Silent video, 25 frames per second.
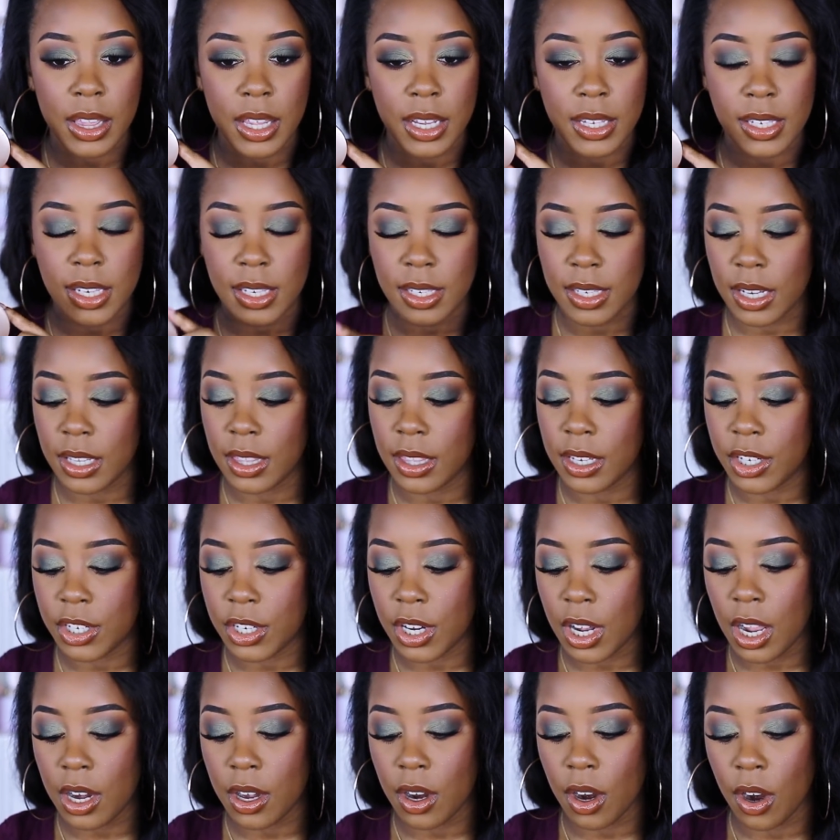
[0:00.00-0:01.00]
This is in the
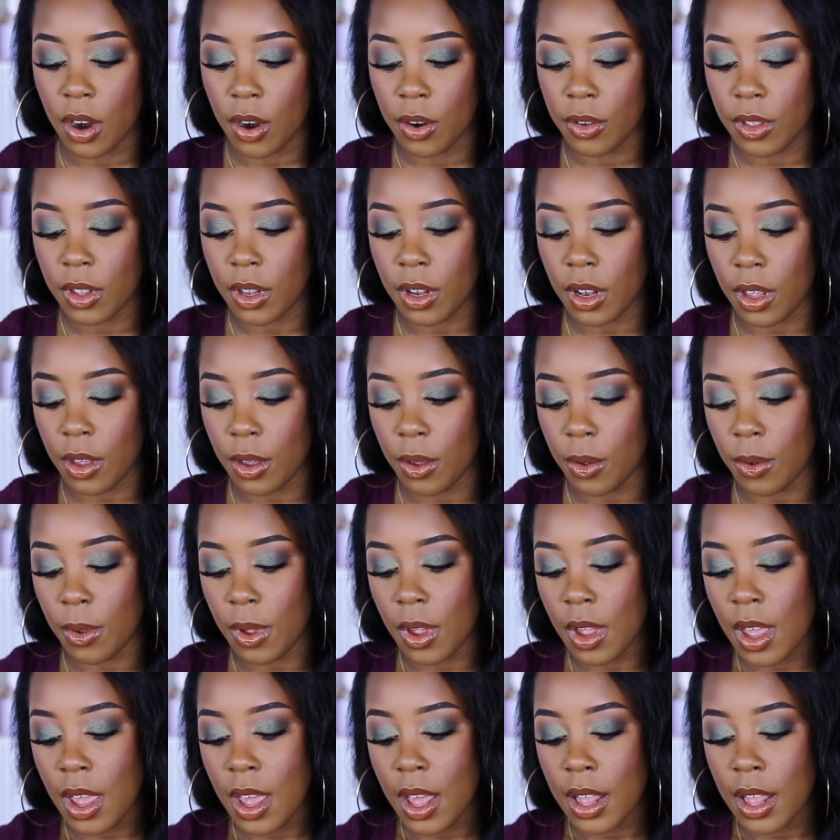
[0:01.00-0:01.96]
shade Earth Glow.